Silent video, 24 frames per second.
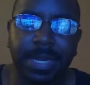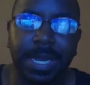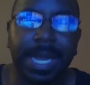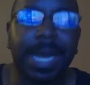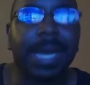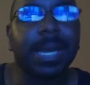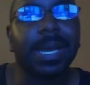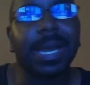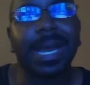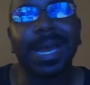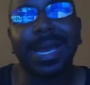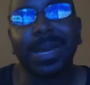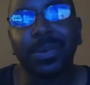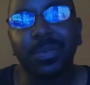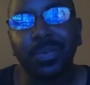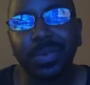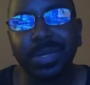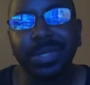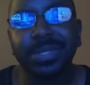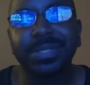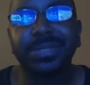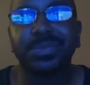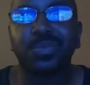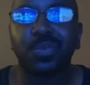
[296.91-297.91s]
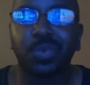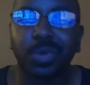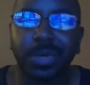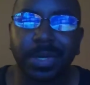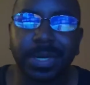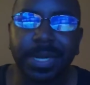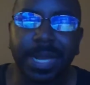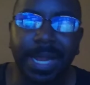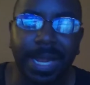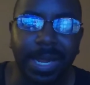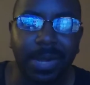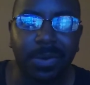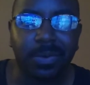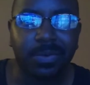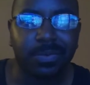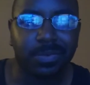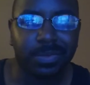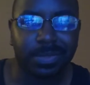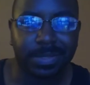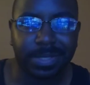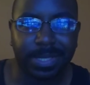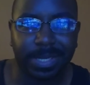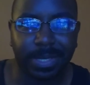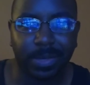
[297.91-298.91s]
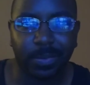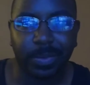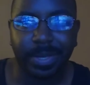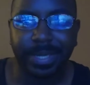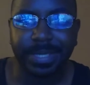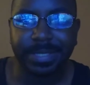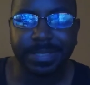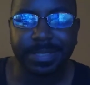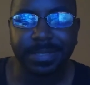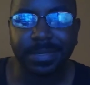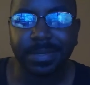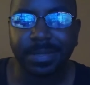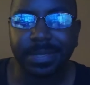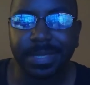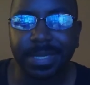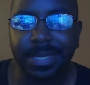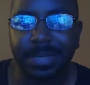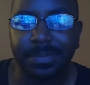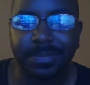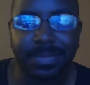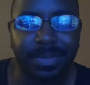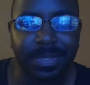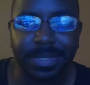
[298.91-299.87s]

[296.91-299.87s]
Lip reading: I would work out with like weights and all that,